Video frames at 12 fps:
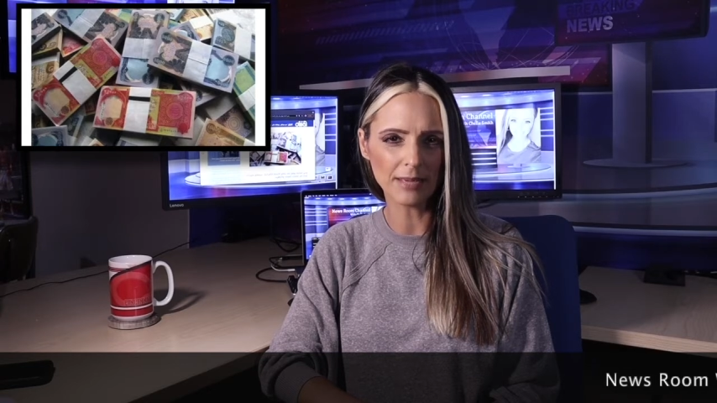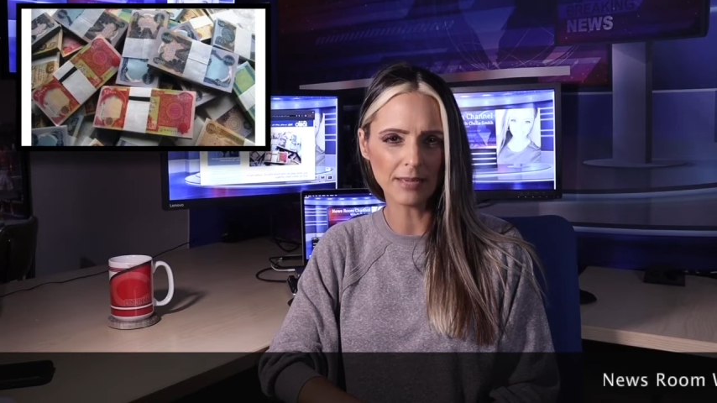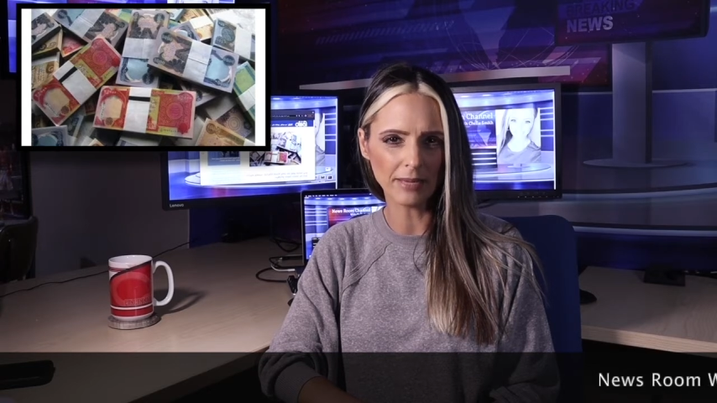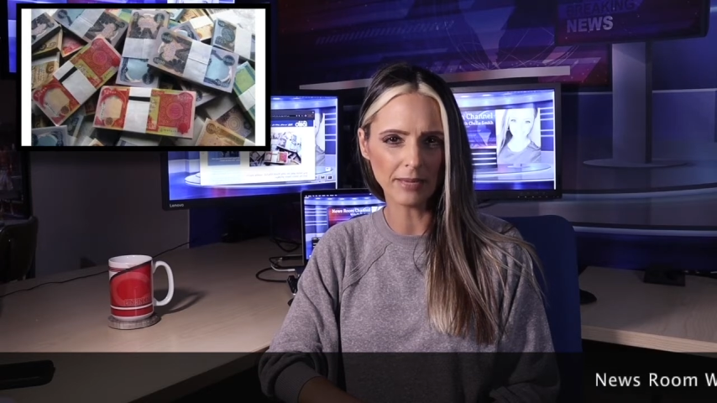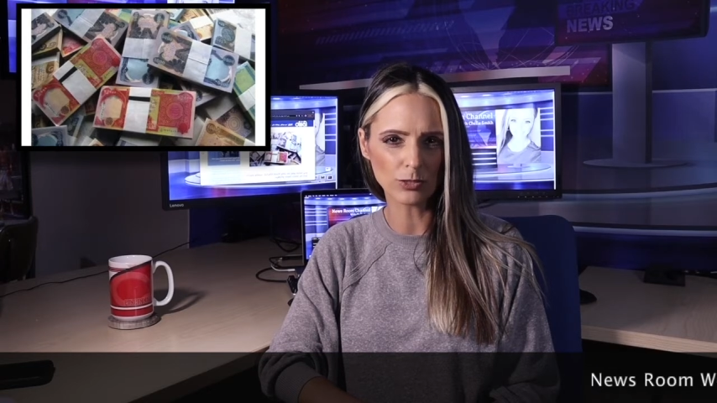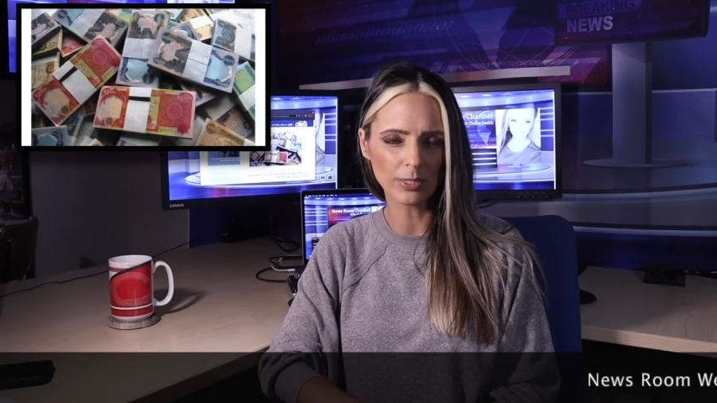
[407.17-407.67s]
May
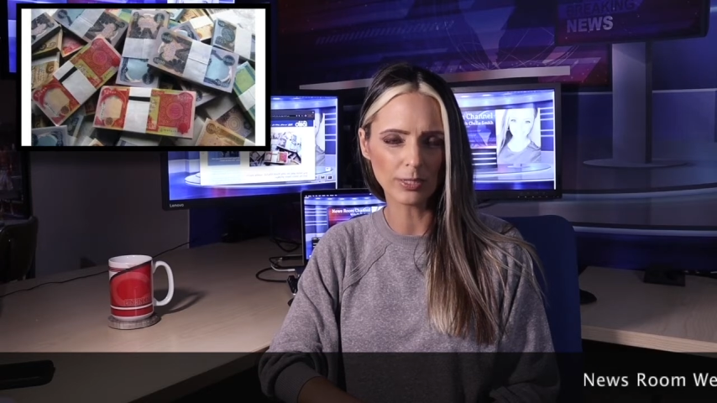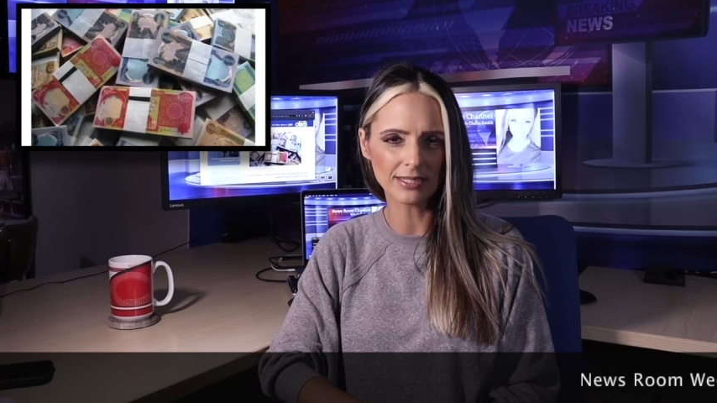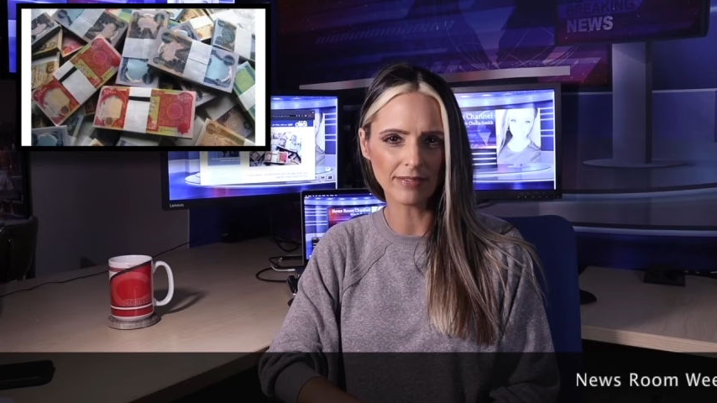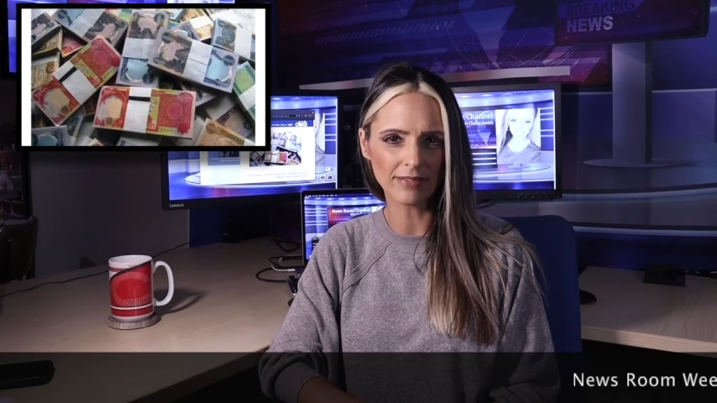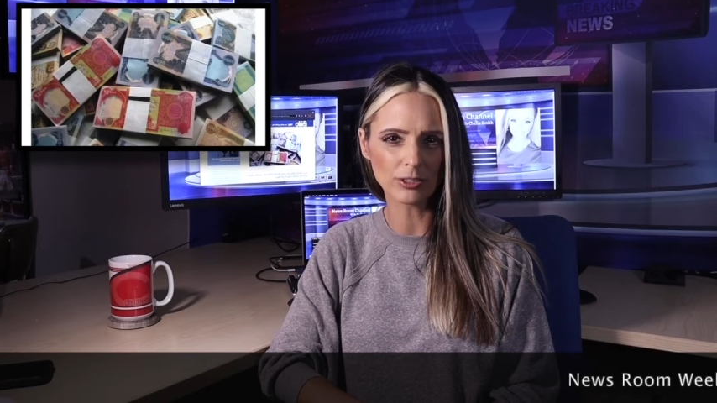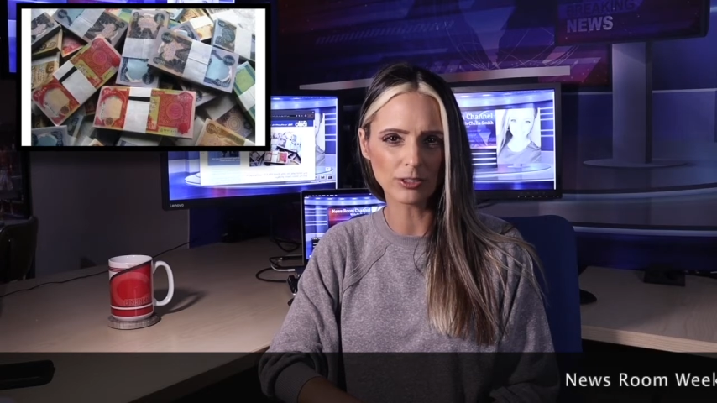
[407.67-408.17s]

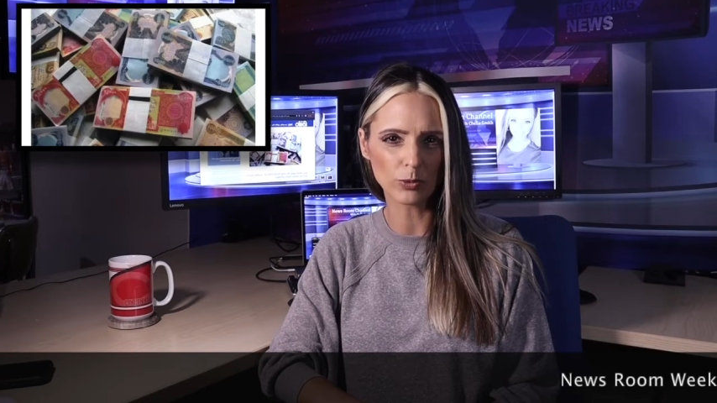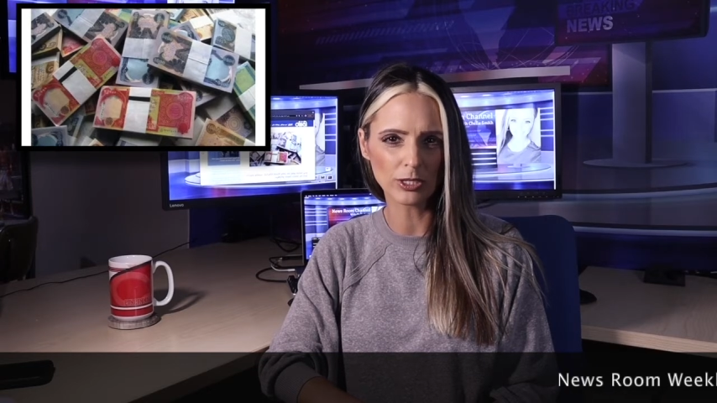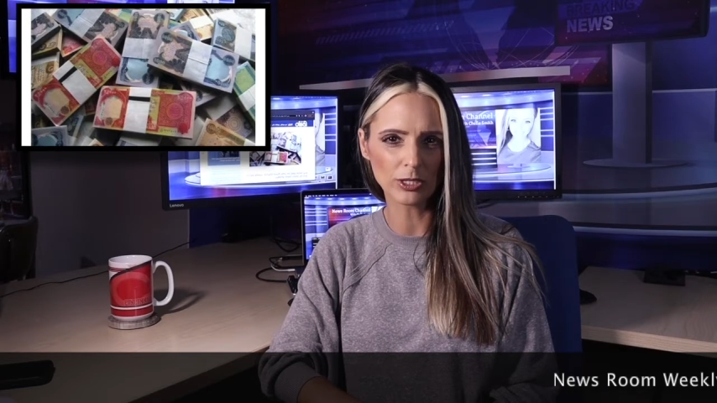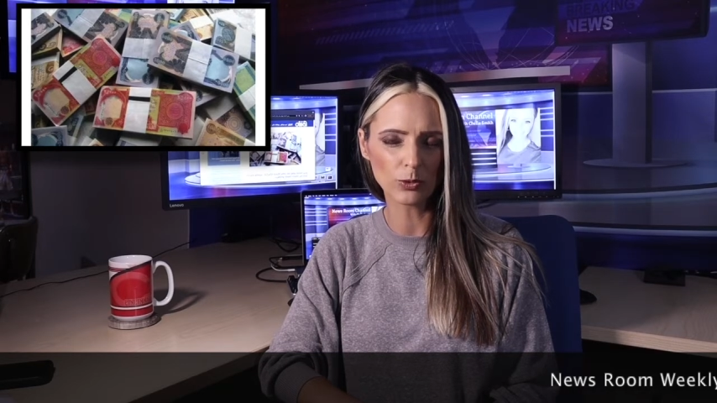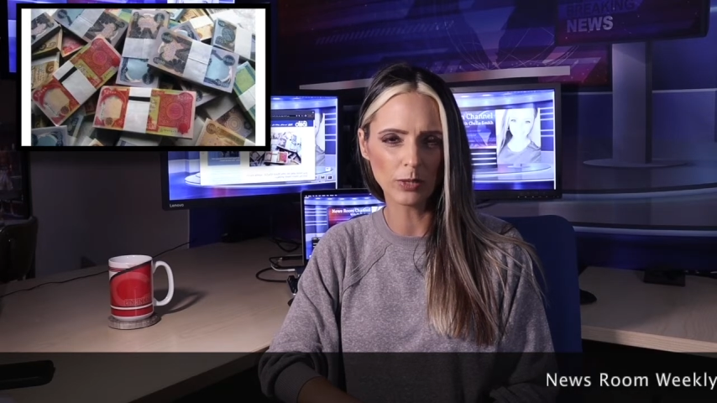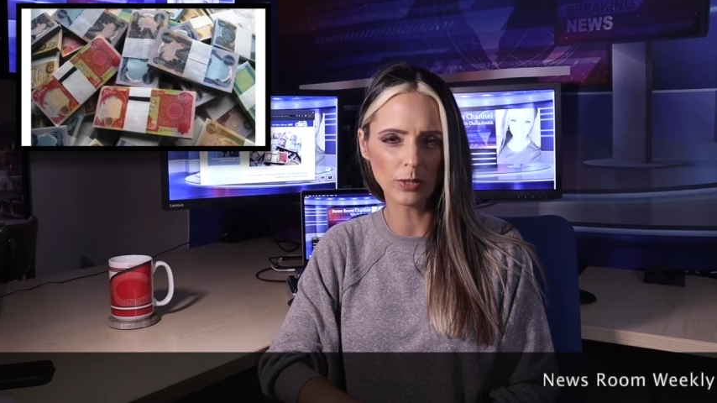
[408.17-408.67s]
27,
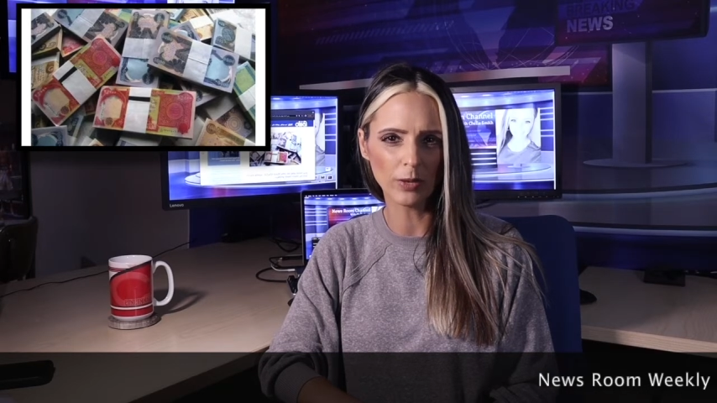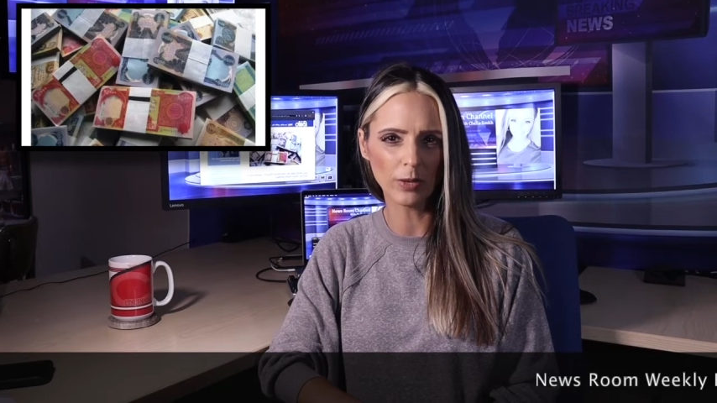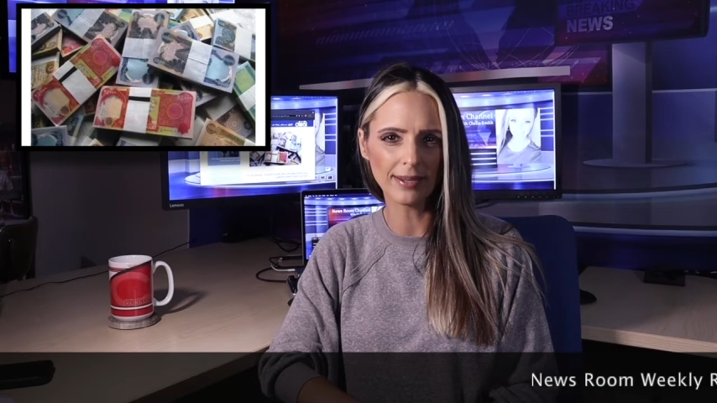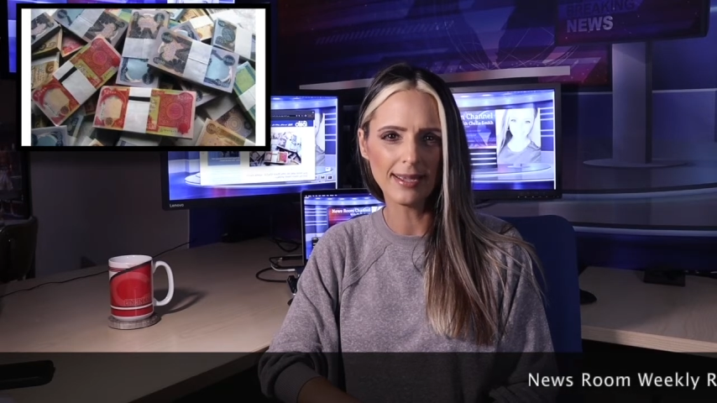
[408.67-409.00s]
2021,